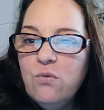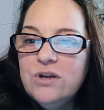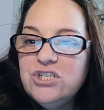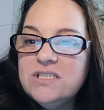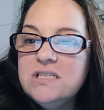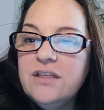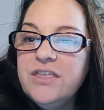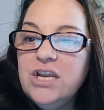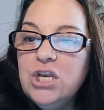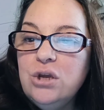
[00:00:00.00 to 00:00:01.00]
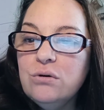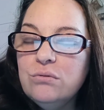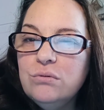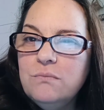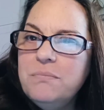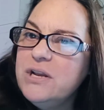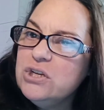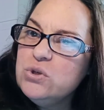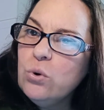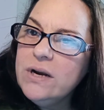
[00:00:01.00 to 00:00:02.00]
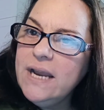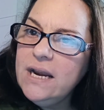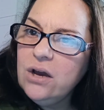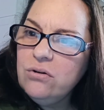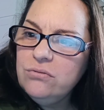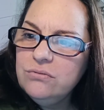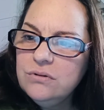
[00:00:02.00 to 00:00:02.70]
which is nothing new, but a tornado.